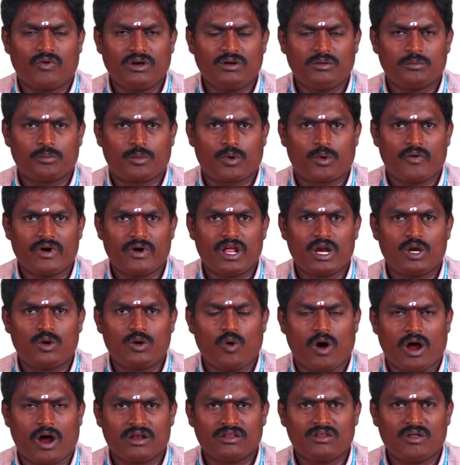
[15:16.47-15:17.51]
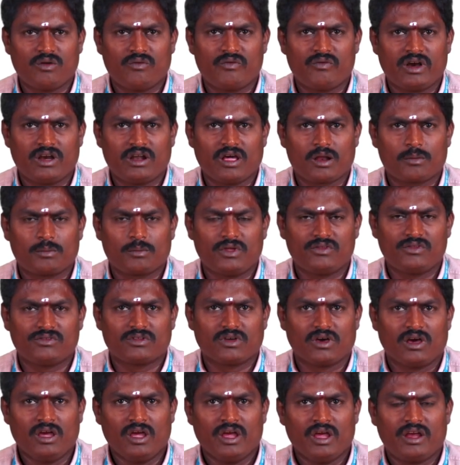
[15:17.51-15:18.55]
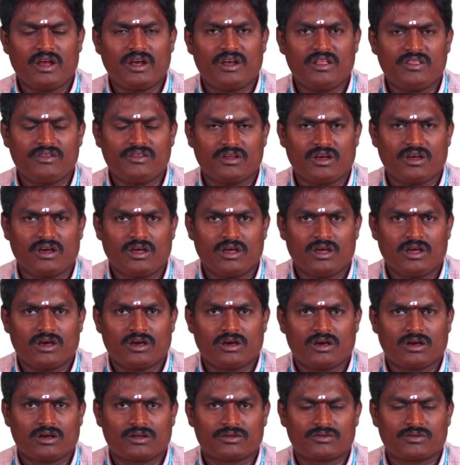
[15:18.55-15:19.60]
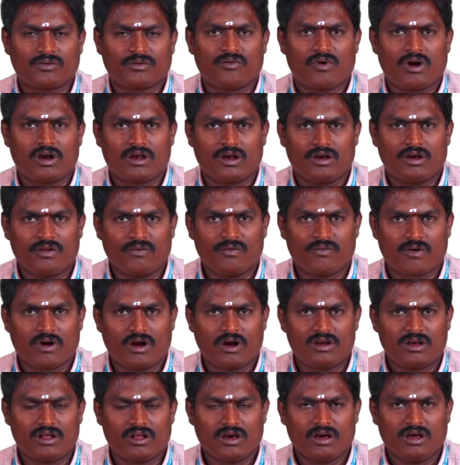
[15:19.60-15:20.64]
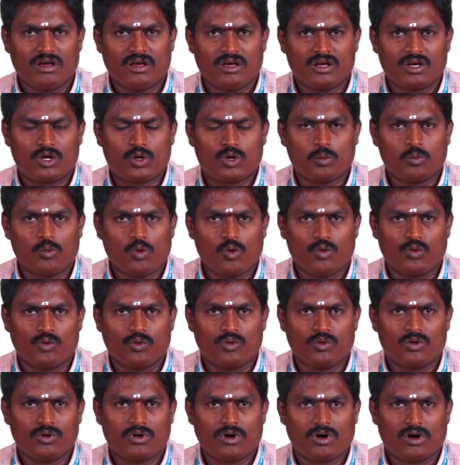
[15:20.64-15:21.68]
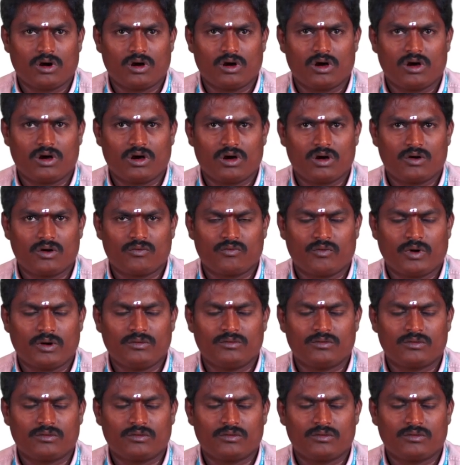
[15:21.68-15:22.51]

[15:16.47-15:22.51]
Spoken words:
provider to another vendor means it is somewhat difficult to move one